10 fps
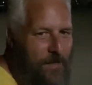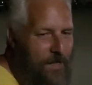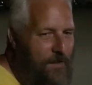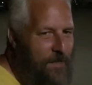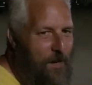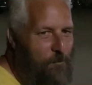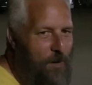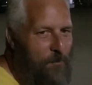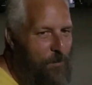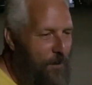Eat that
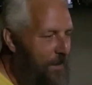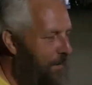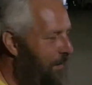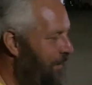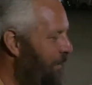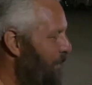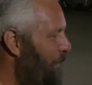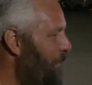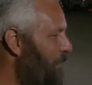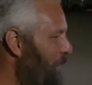bread pudding, huh?
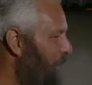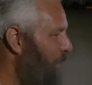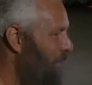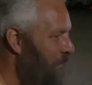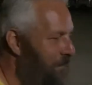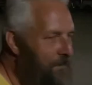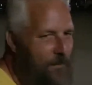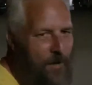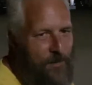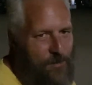
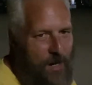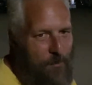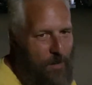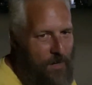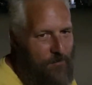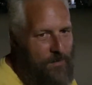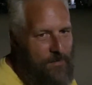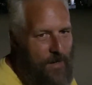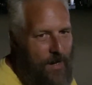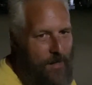I'll try a bite of it
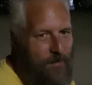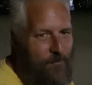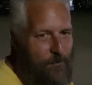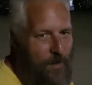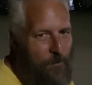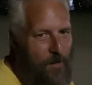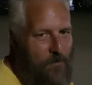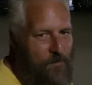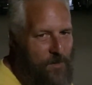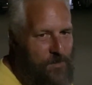tonight, but I'll
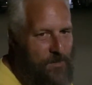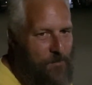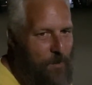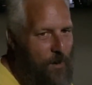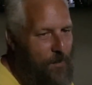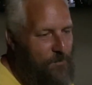probably finish it tomorrow.